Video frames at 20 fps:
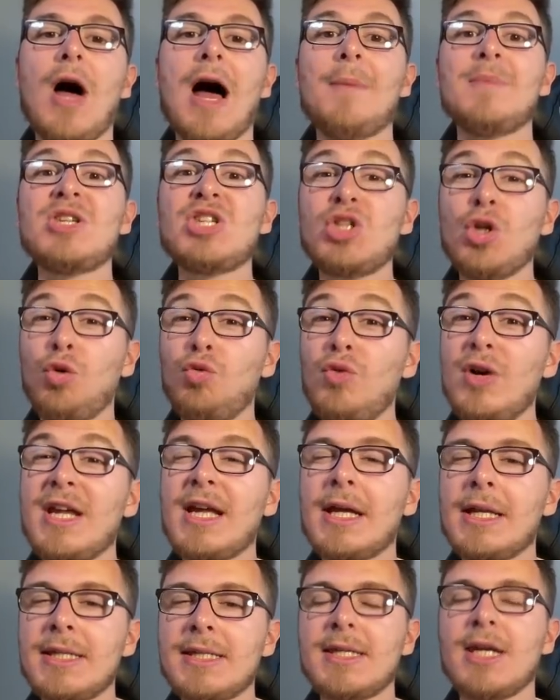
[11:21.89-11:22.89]
I'm still
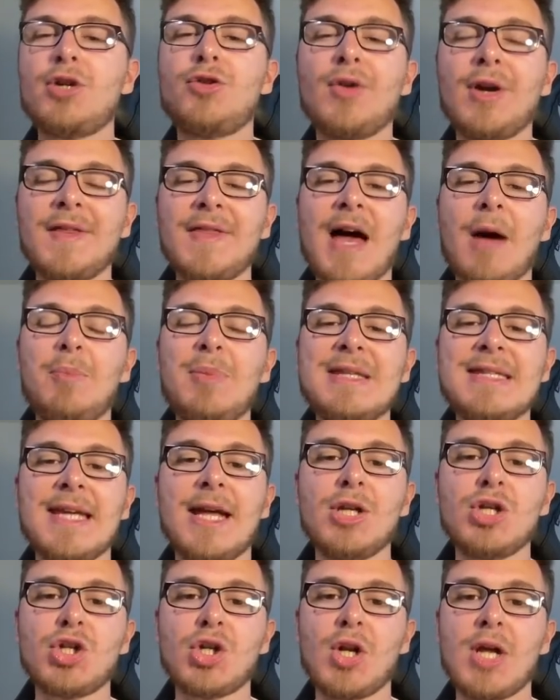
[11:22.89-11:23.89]
reconsidering that
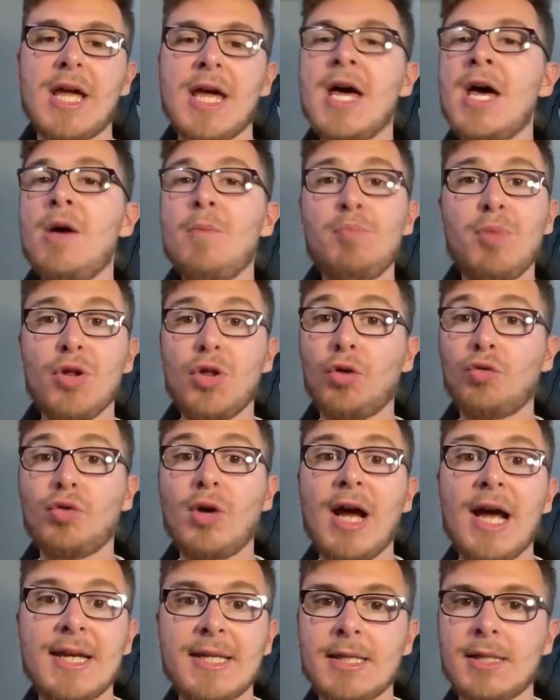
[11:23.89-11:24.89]
potentially, but the
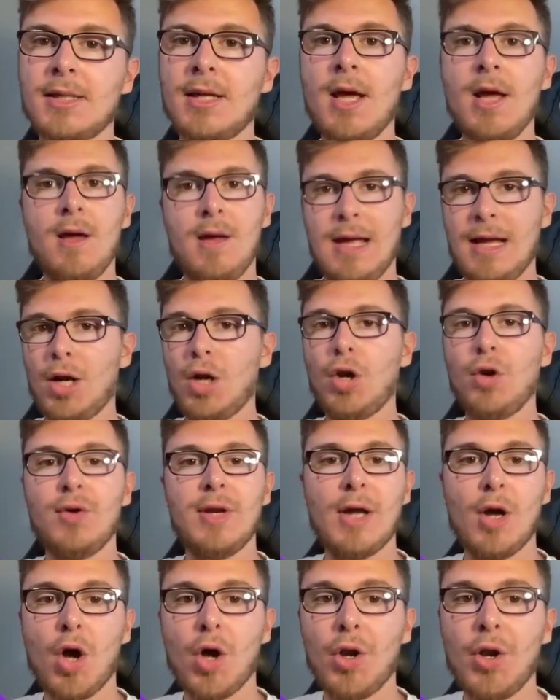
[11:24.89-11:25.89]
rest,
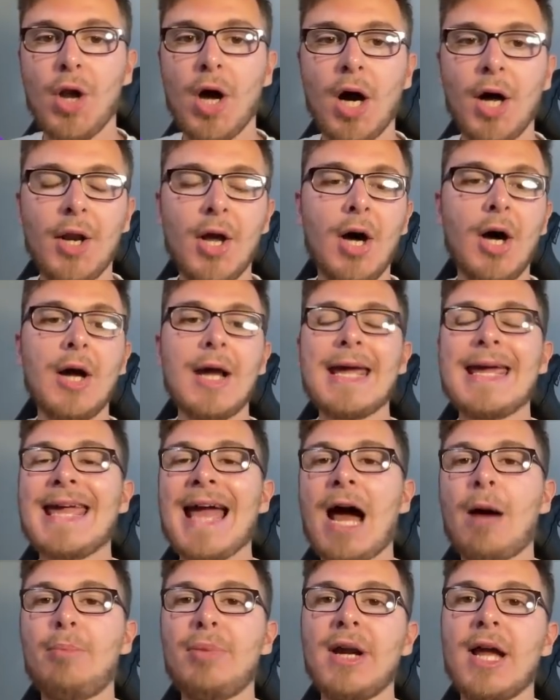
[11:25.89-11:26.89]
including Onana,
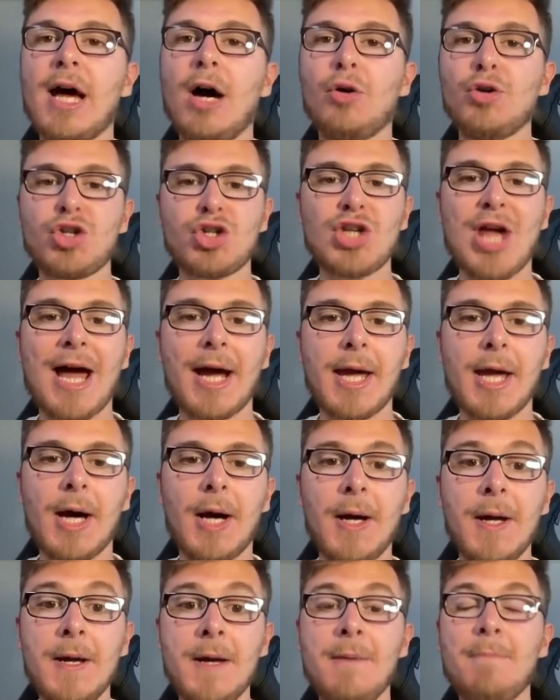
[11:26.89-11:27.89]
Gabriel,
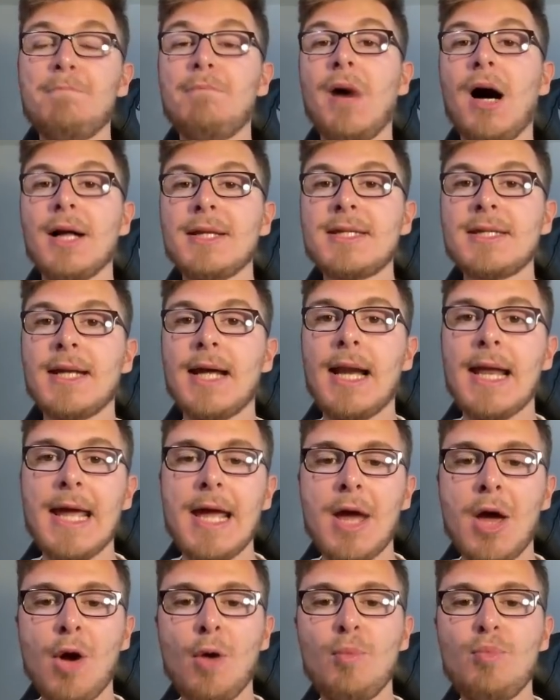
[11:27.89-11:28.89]
Saka,
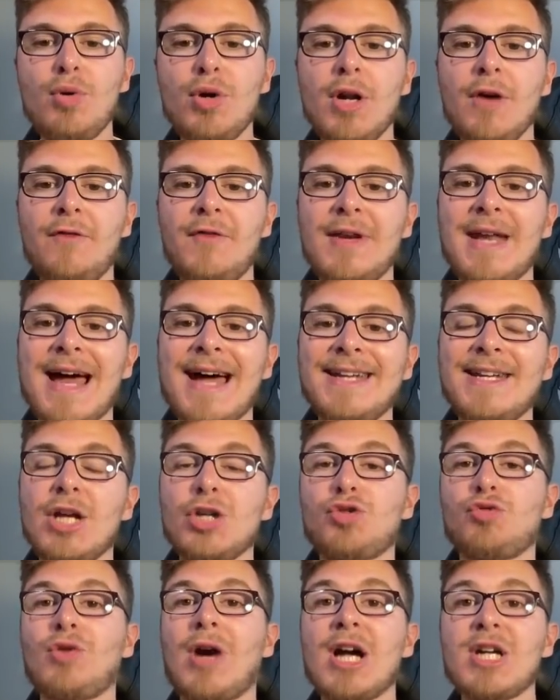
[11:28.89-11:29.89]
Martinelli, Bruno
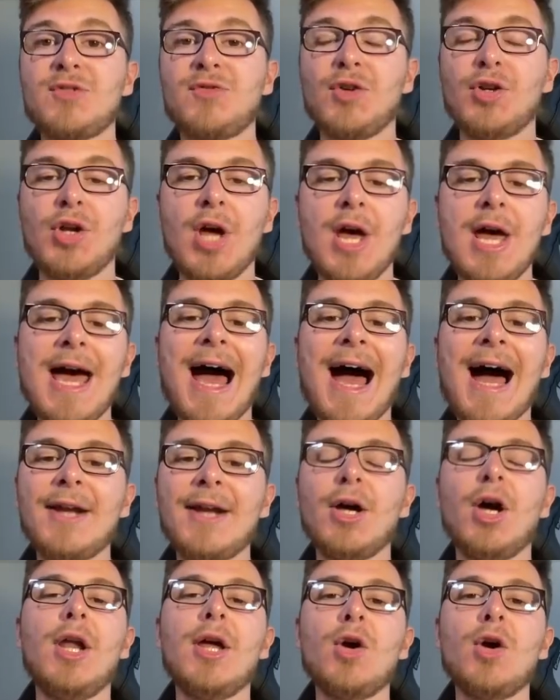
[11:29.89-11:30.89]
Fernandes, Rashford, and
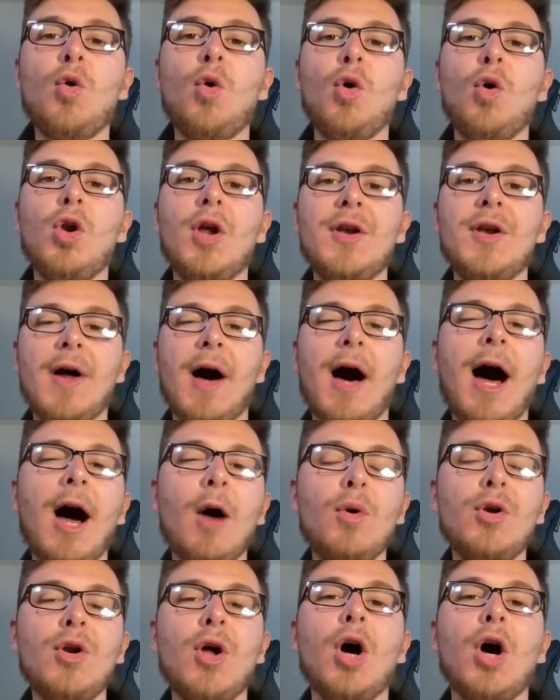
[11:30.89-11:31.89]
Erling Haaland, I
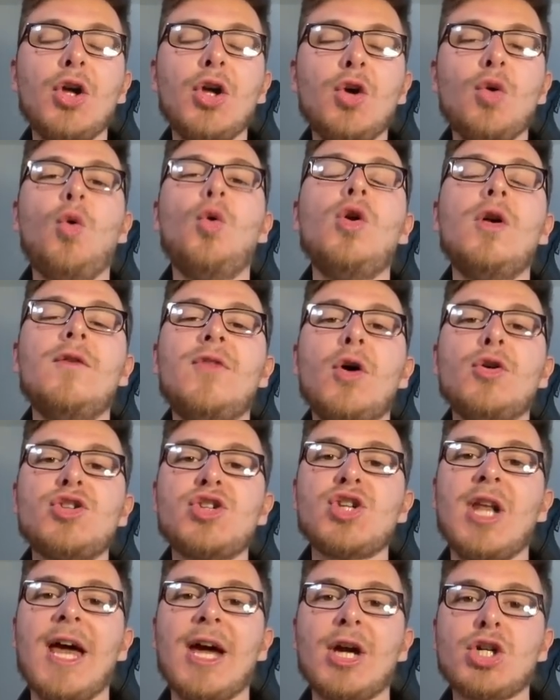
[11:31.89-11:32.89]
would argue all of those
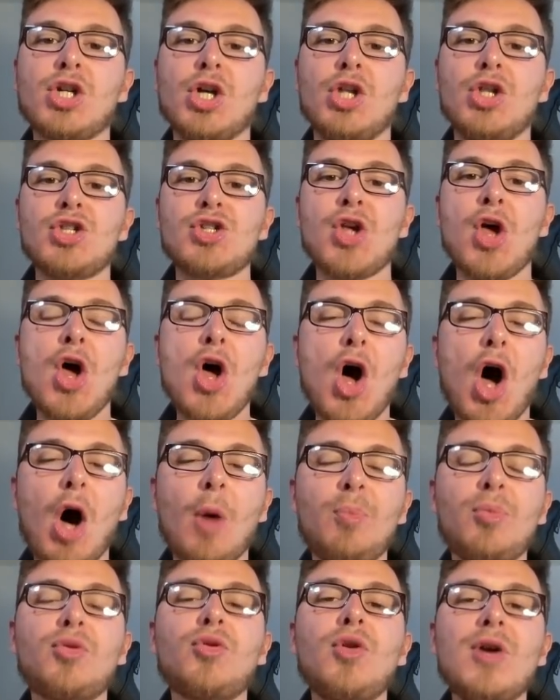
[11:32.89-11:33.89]
selections
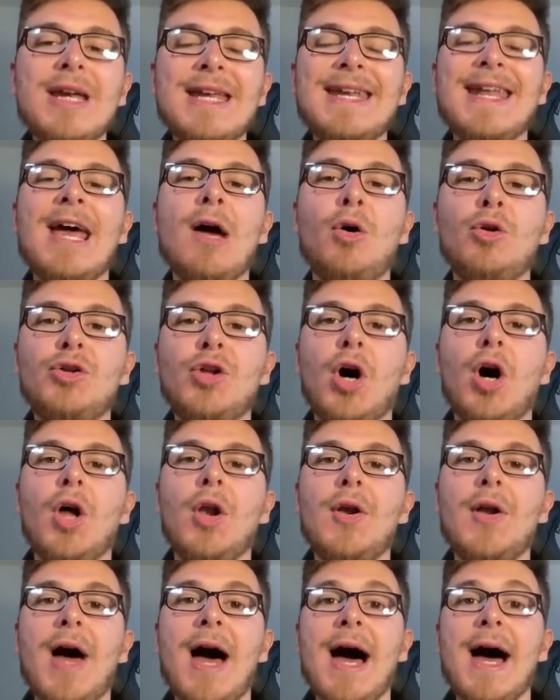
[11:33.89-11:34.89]
are pretty nailed
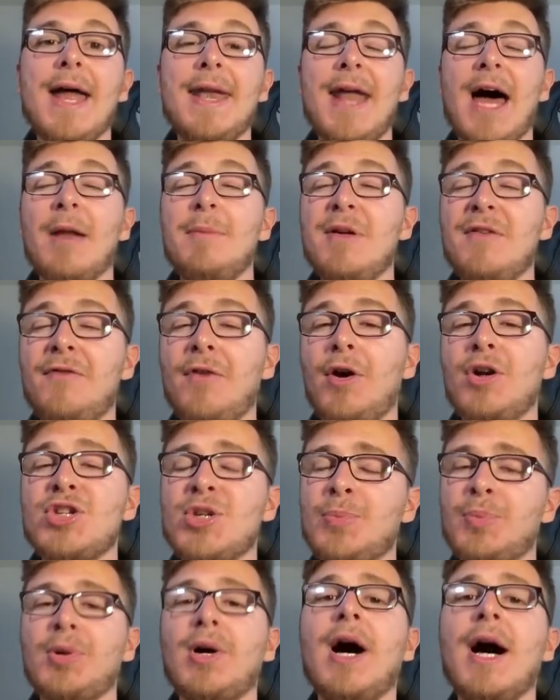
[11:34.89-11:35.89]
on, and I'd be very
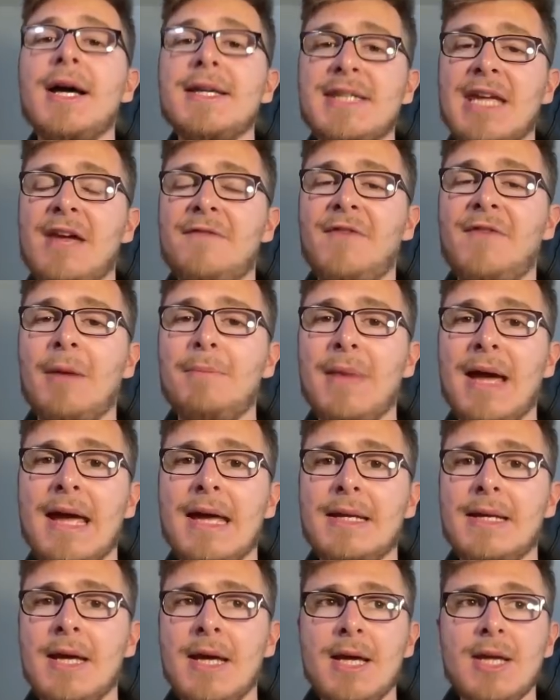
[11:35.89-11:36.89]
surprised if I
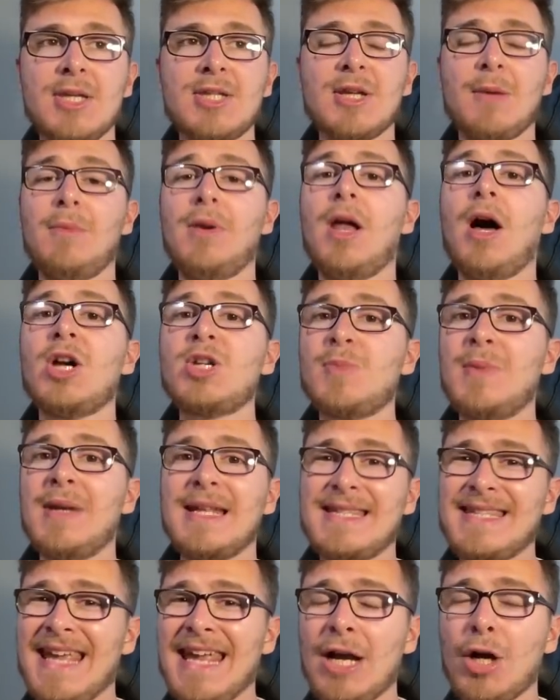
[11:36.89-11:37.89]
made some
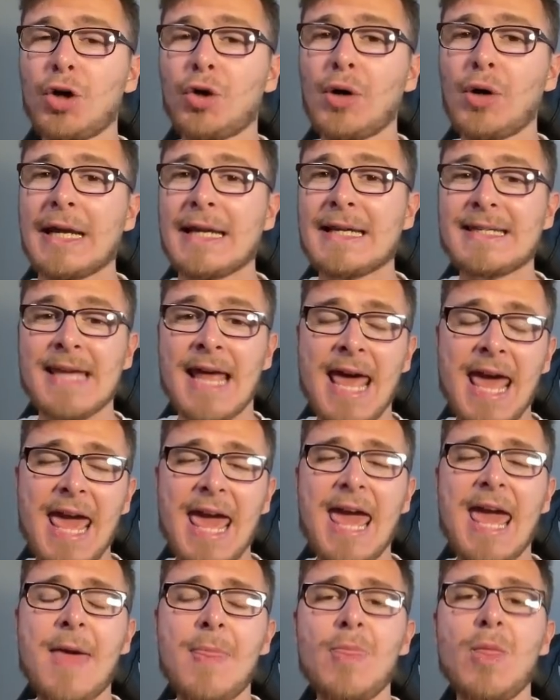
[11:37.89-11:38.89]
last-minute tinkerings
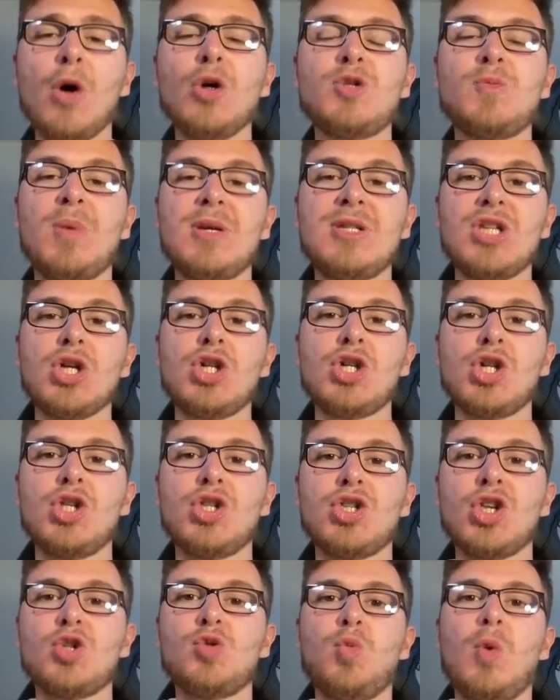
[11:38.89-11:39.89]
in those
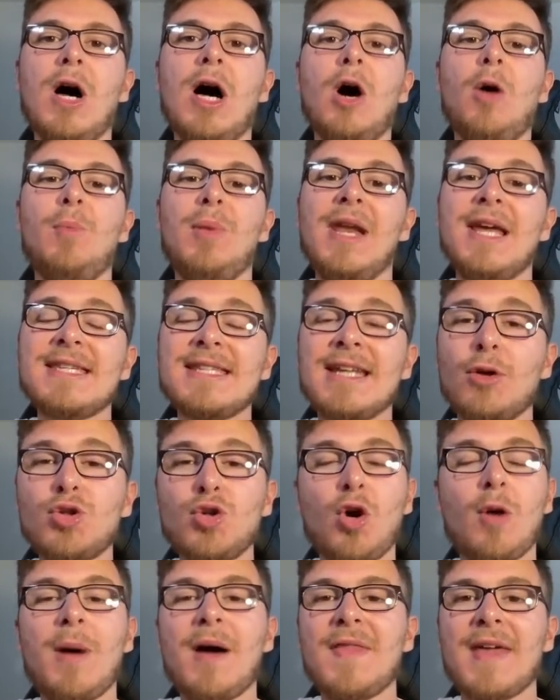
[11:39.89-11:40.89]
positions as well. But let's now
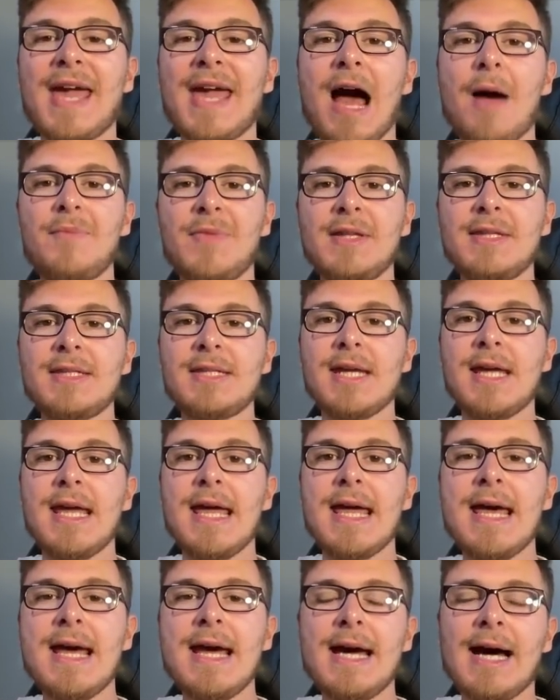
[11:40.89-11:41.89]
talk about the
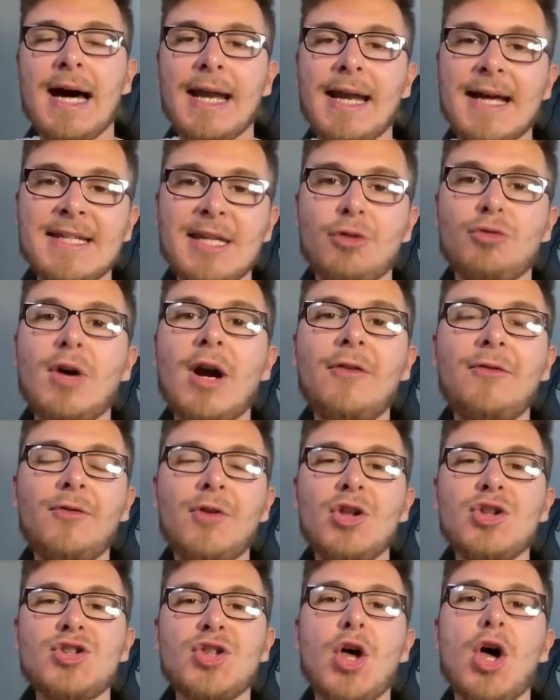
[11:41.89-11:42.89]
captaincy, and as I
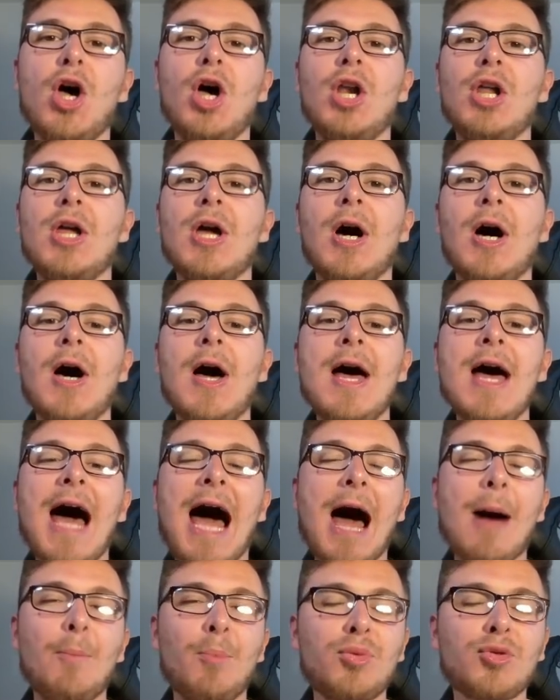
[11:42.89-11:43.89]
referenced earlier,
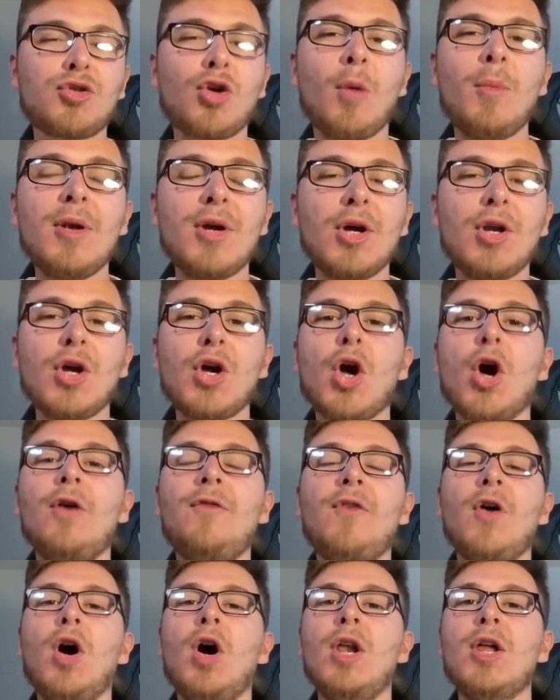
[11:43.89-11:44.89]
I'm probably going to go
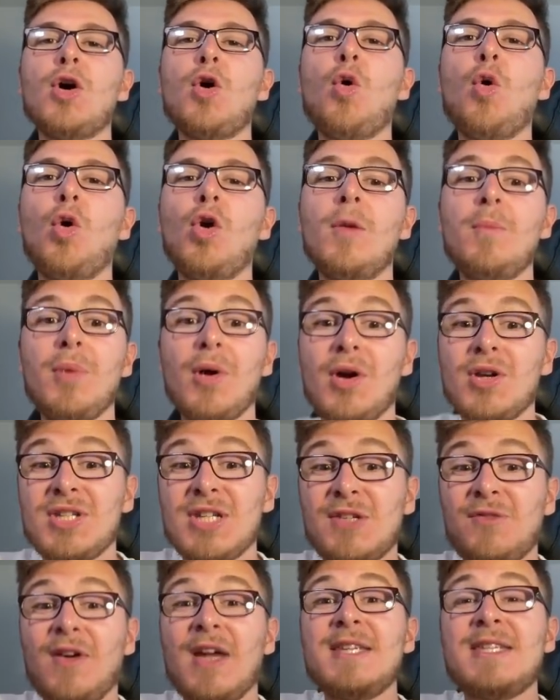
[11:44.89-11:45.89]
for Erling Haaland because
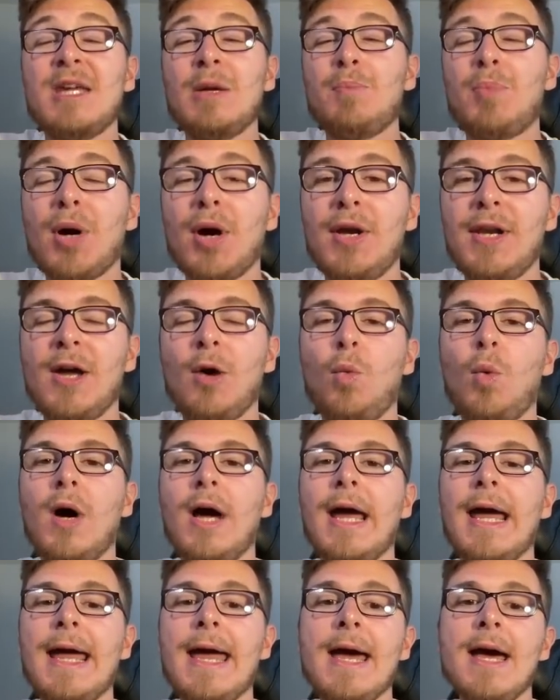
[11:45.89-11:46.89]
he's facing Burnley
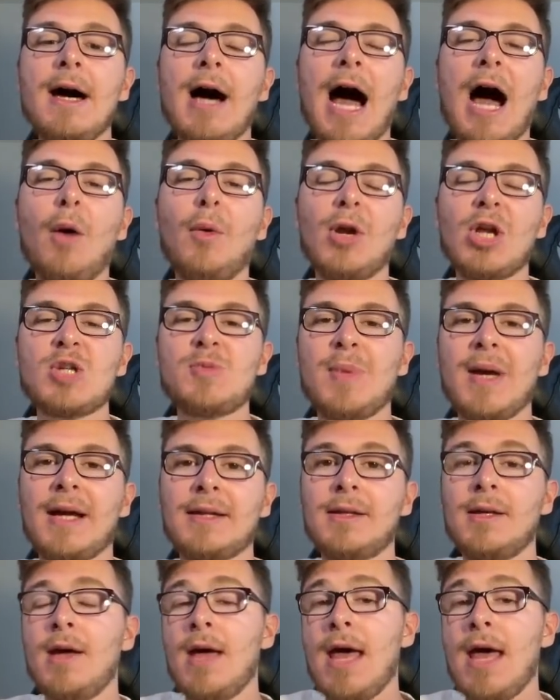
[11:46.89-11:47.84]
away. I would expect